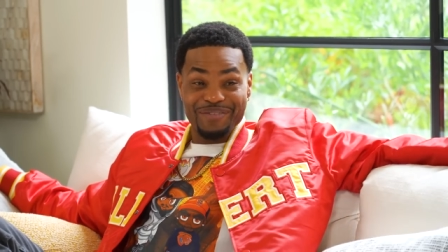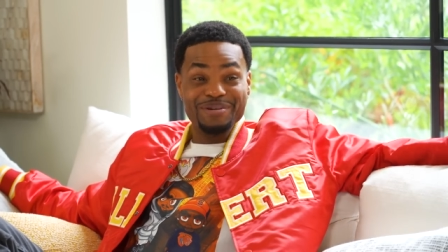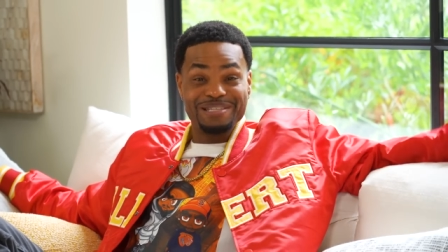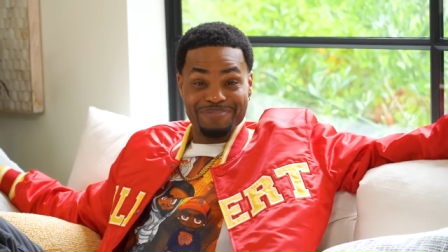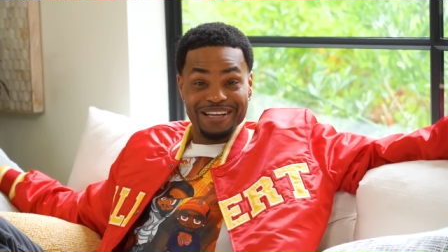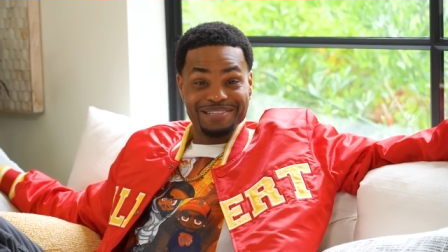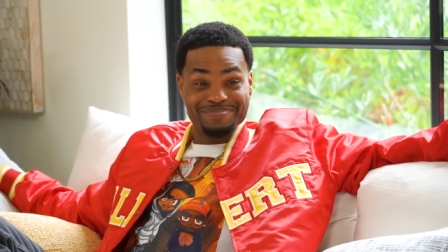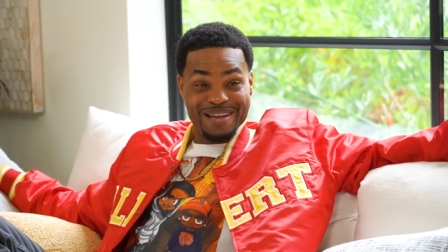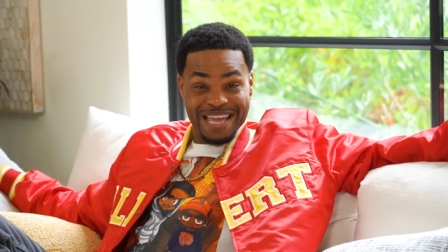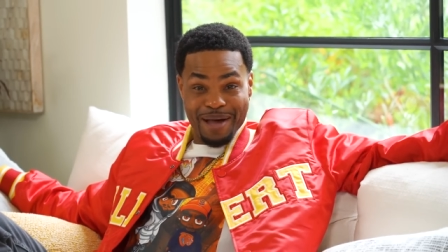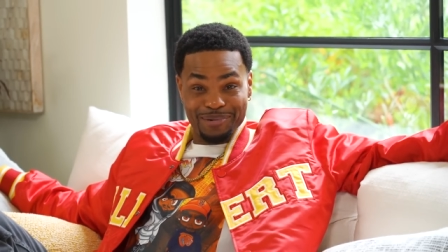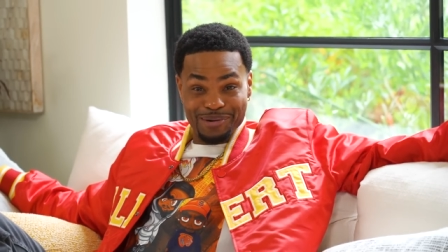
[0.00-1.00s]
Are we sponsored by
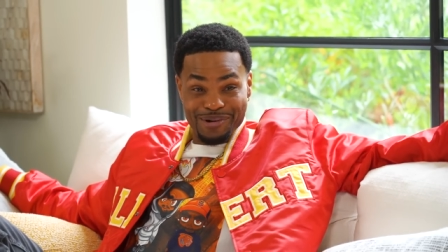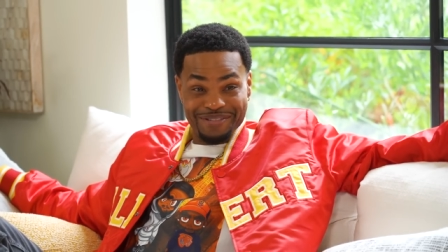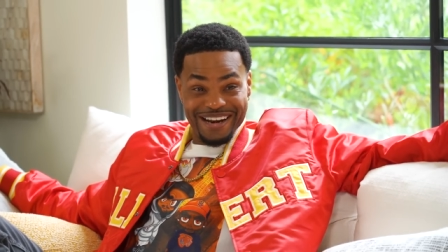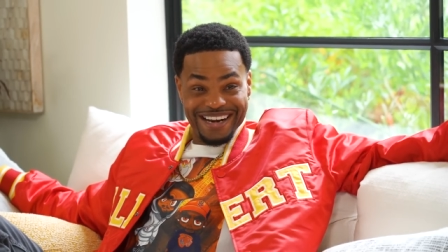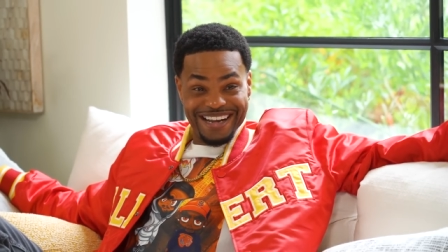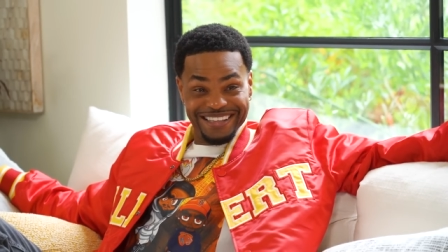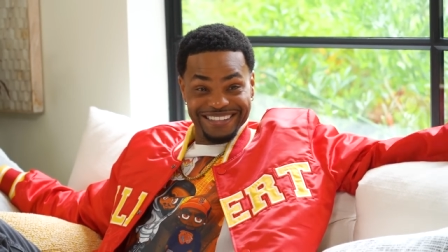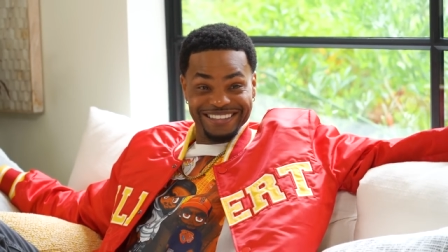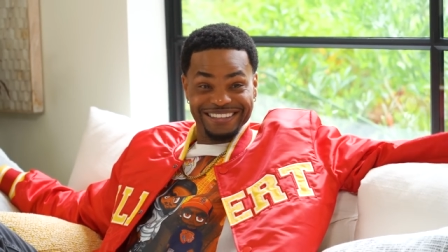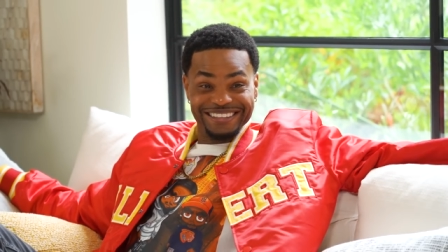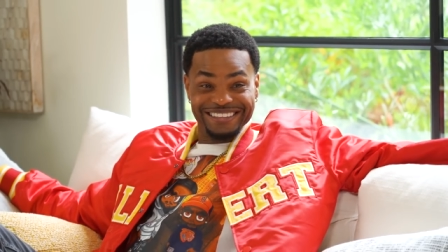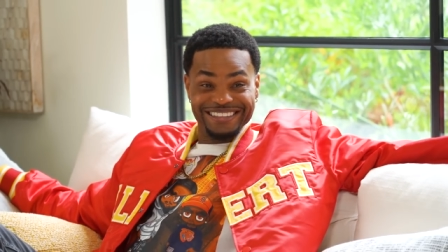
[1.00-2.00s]
Capital One right now?
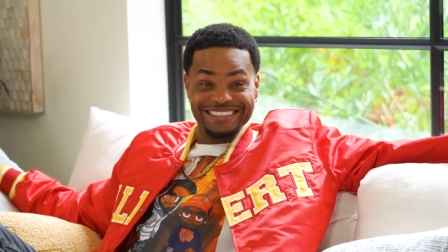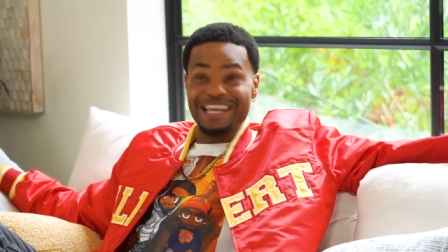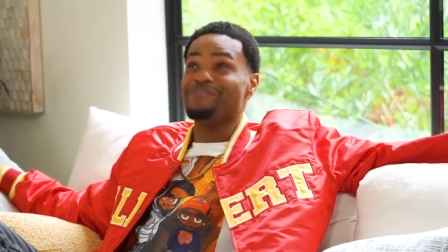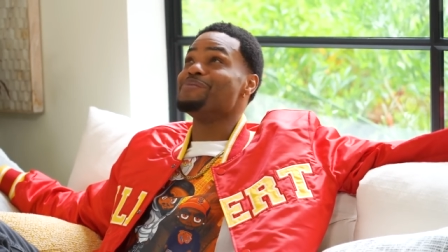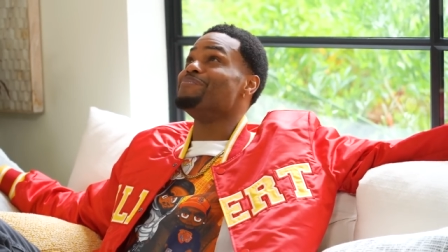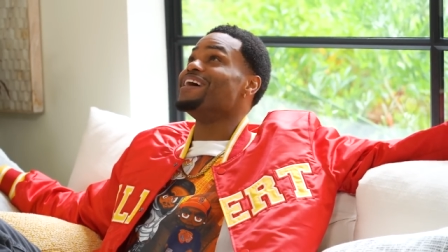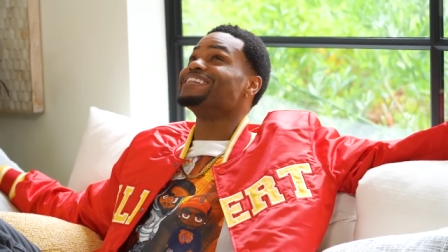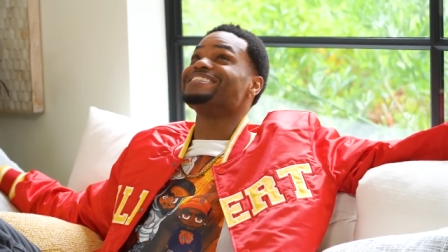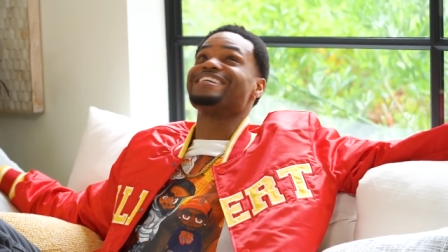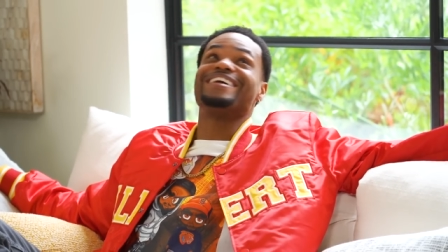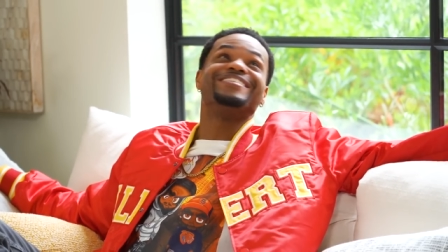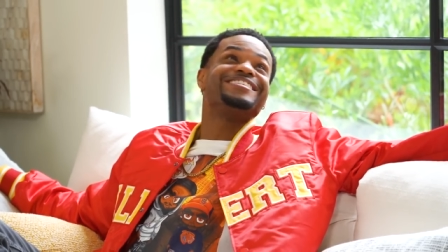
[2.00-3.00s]
No. Is that what bought
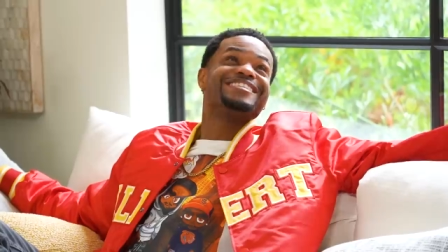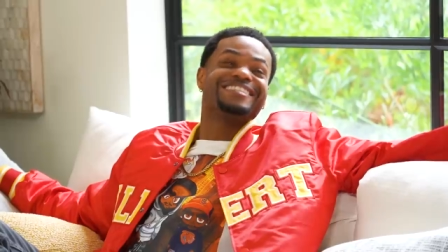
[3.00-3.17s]
this house?